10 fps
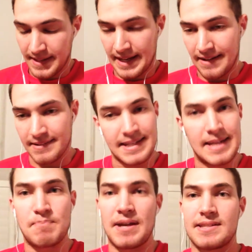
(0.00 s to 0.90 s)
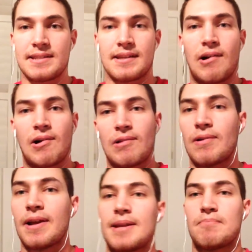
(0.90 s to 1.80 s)
How to take basic heart
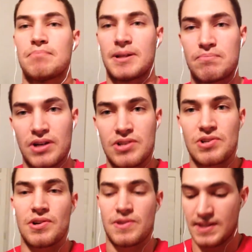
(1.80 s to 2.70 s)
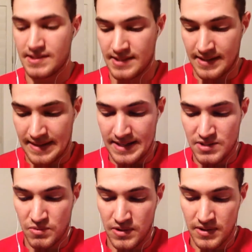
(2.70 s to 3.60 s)
rate and blood pressure, things like that
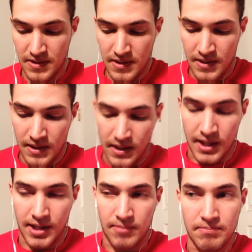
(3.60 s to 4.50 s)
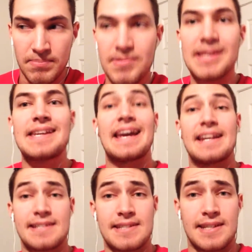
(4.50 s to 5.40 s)
sort.
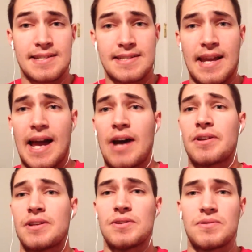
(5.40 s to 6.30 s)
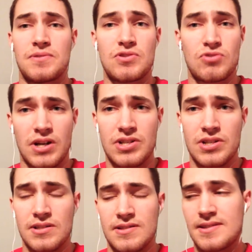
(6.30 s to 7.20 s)
Gait assist, how to use
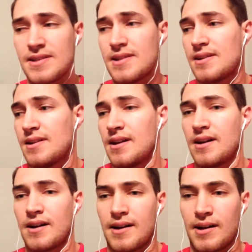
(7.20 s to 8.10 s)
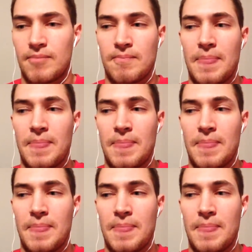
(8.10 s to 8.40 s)
crutches, how